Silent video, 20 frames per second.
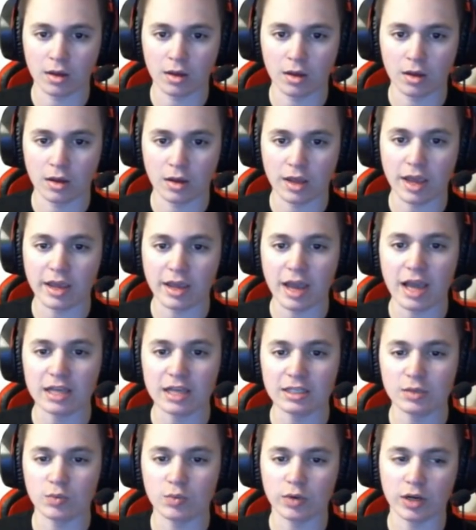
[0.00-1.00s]
Okay,
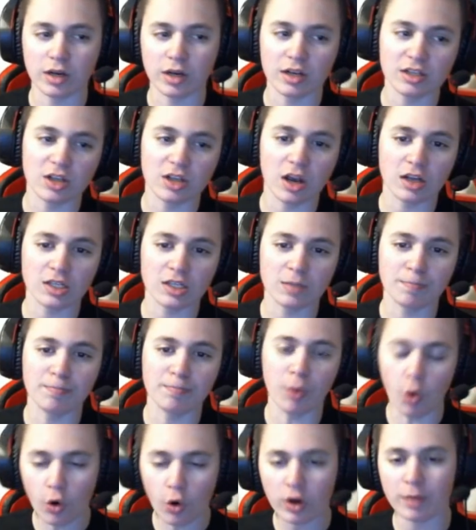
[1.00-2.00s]
guys, we're gonna talk to
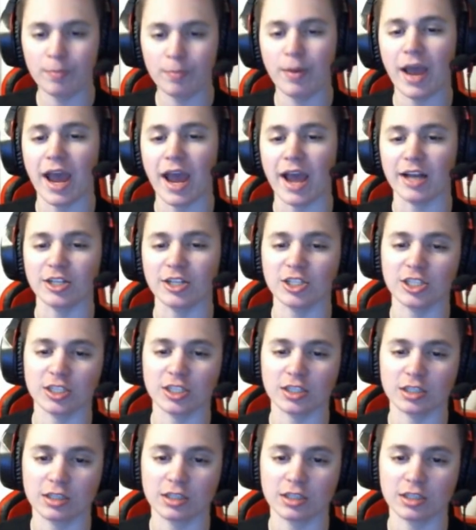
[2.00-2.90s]
Pork Patch.